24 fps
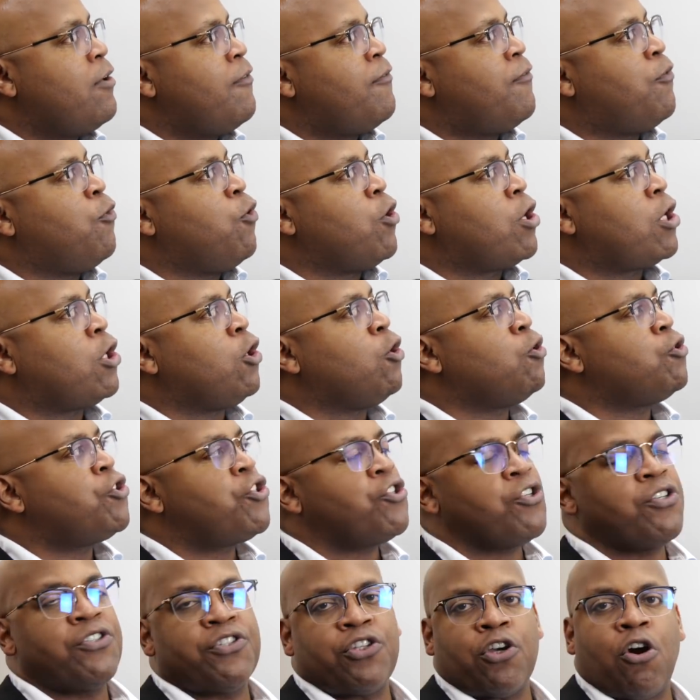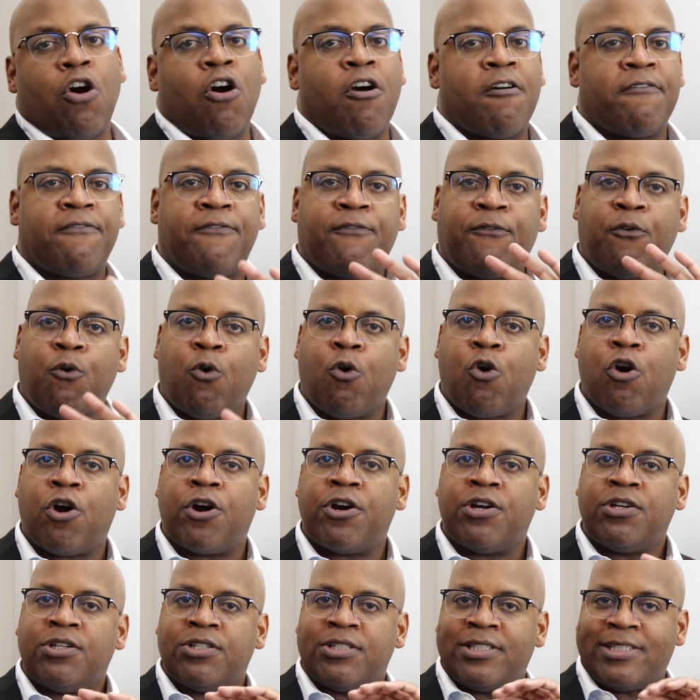foreclosures are 4